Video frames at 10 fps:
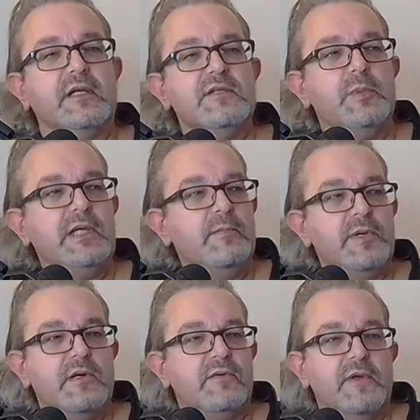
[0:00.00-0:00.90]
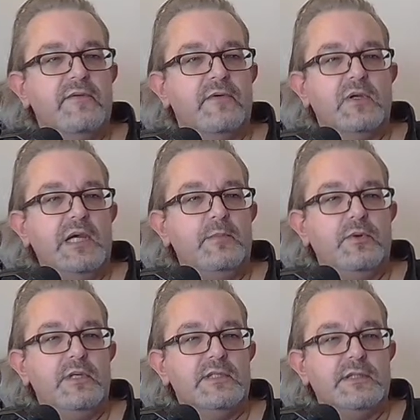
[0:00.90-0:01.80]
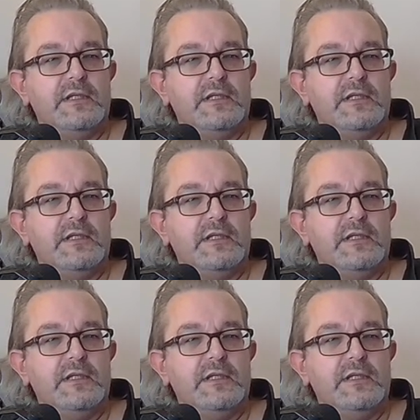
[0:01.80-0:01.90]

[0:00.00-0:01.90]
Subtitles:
it's become part of our vocabulary, hasn't it?